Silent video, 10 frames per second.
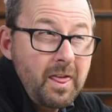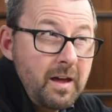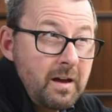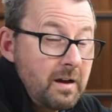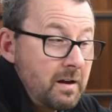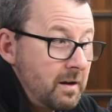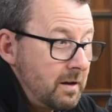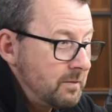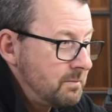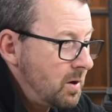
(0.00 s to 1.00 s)

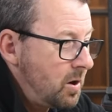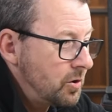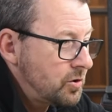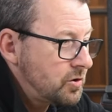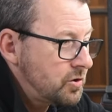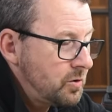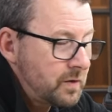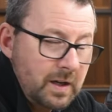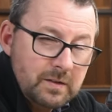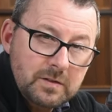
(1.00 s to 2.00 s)
uh, March
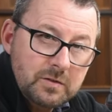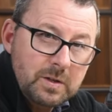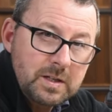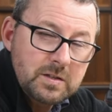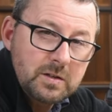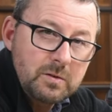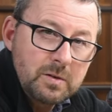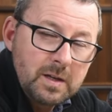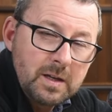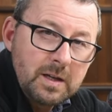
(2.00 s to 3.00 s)
2022
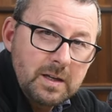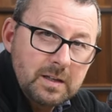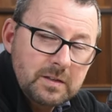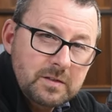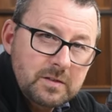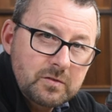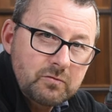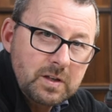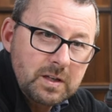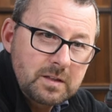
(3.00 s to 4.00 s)
is
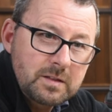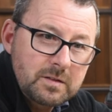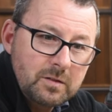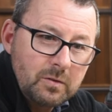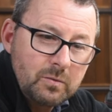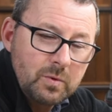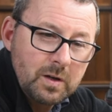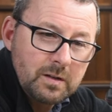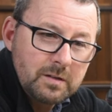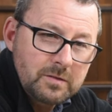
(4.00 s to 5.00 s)

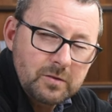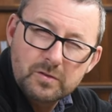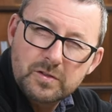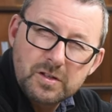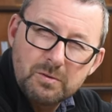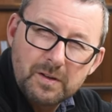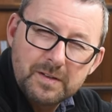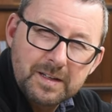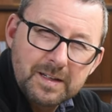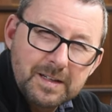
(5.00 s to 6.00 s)
3.1.2 I
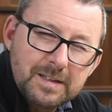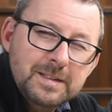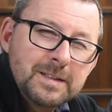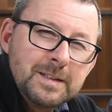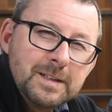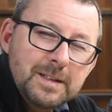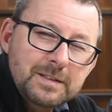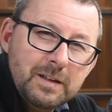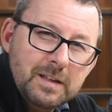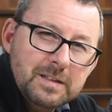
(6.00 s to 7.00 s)
think it is.
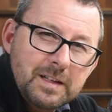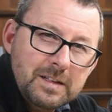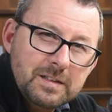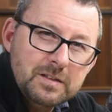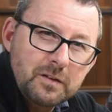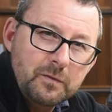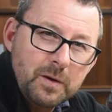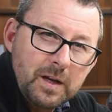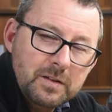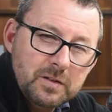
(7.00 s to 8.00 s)
So that's the latest
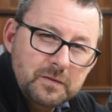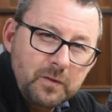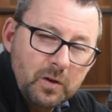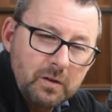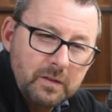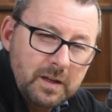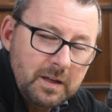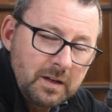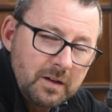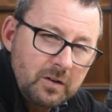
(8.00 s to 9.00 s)
software. Just follow
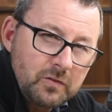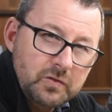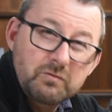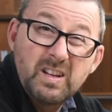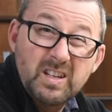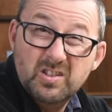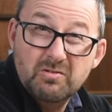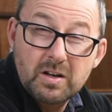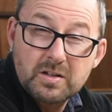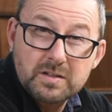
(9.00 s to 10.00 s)
the on-screen
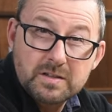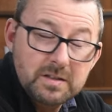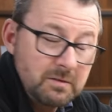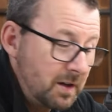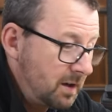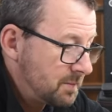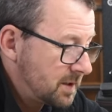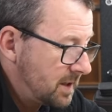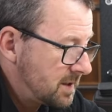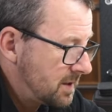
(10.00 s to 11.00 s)
instructions to
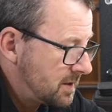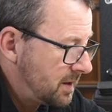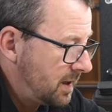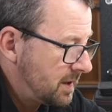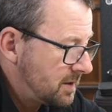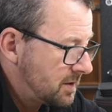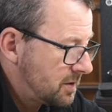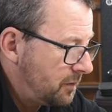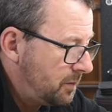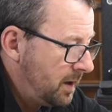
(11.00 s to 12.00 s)
update it to the latest
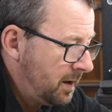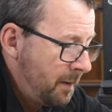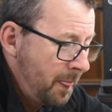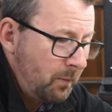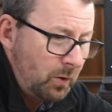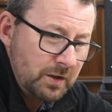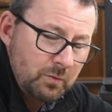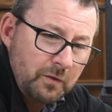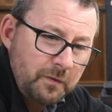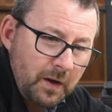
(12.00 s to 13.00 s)
software. What you
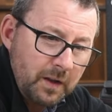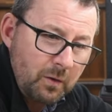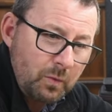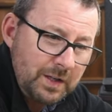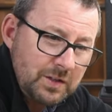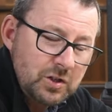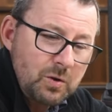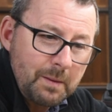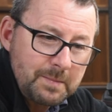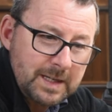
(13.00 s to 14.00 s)
will find though, when you do
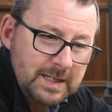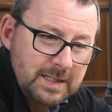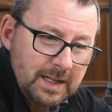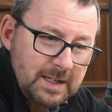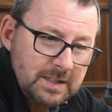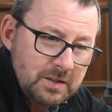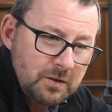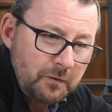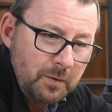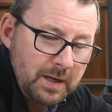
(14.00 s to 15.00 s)
update to the latest
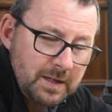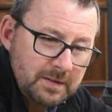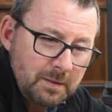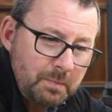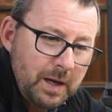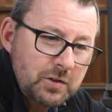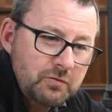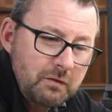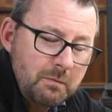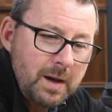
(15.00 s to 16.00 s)
software is the
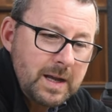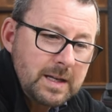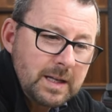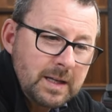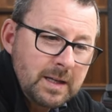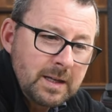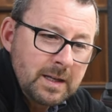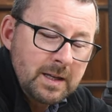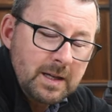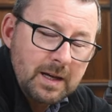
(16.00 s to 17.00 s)
battery remaining
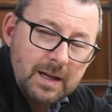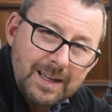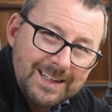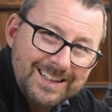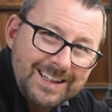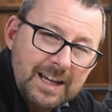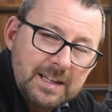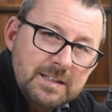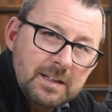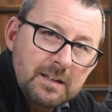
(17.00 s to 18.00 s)
uh,
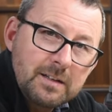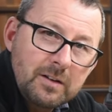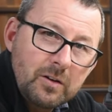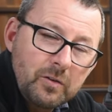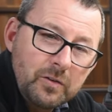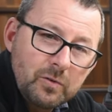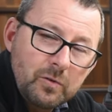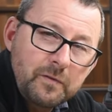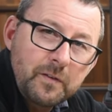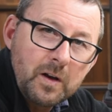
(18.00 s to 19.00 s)
indicator on your
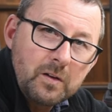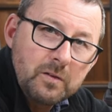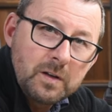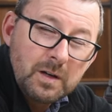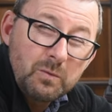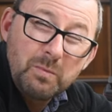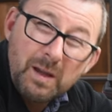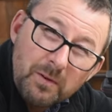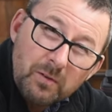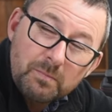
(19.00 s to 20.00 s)
phone will
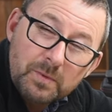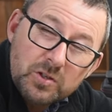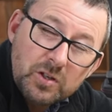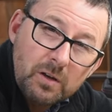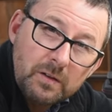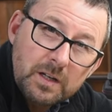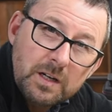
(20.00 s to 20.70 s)
maybe not be showing the